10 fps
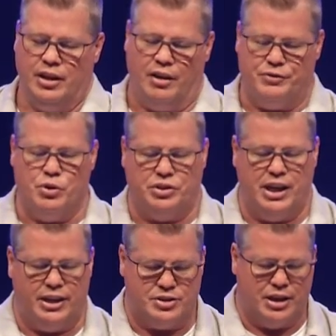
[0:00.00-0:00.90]
a few
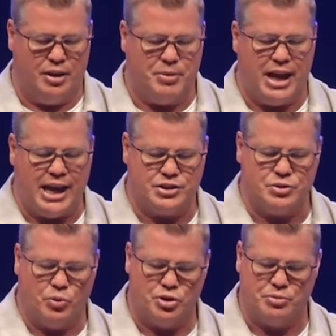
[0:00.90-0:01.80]
things, and let me ask
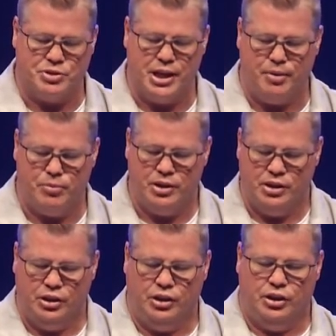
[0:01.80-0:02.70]
the worship team
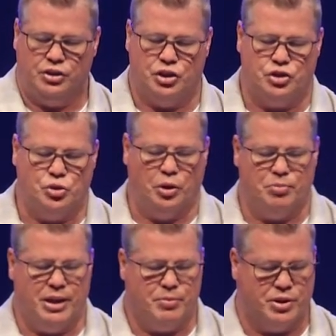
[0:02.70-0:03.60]
to
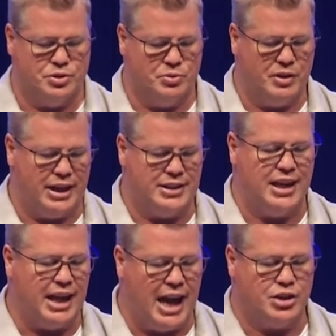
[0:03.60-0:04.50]
join me, because we've got to
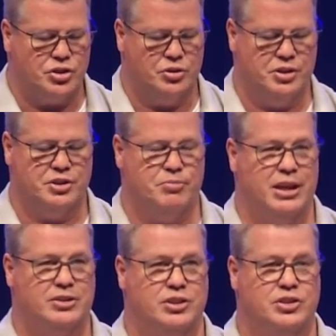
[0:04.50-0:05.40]
take action on this
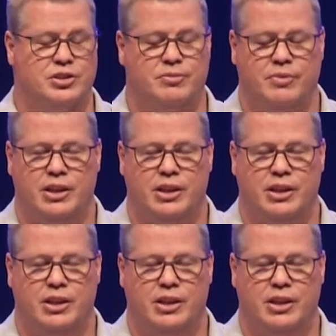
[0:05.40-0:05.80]
message.